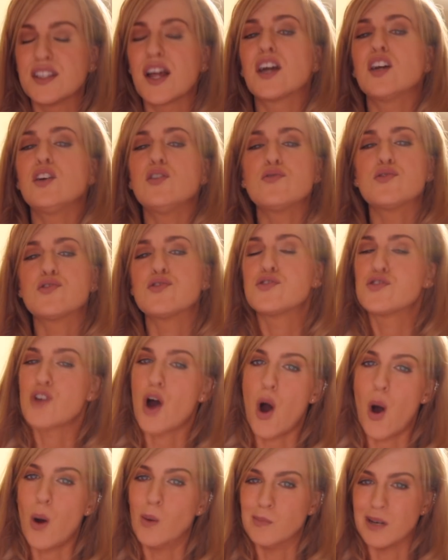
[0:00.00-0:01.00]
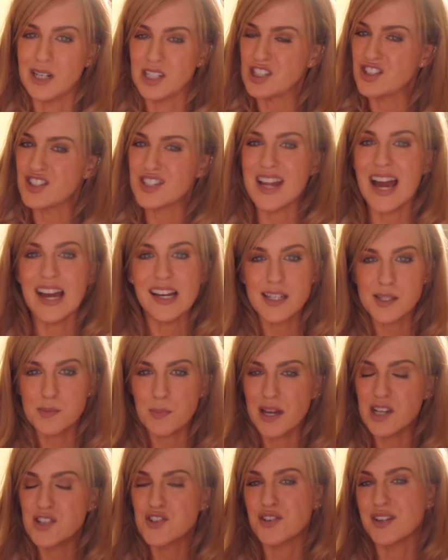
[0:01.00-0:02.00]
Thank you so much. Next
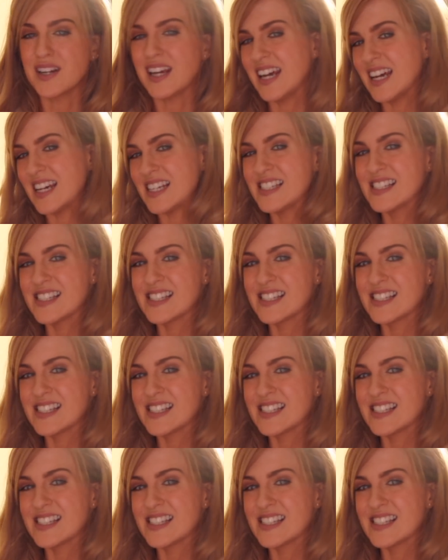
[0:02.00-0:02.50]
patron is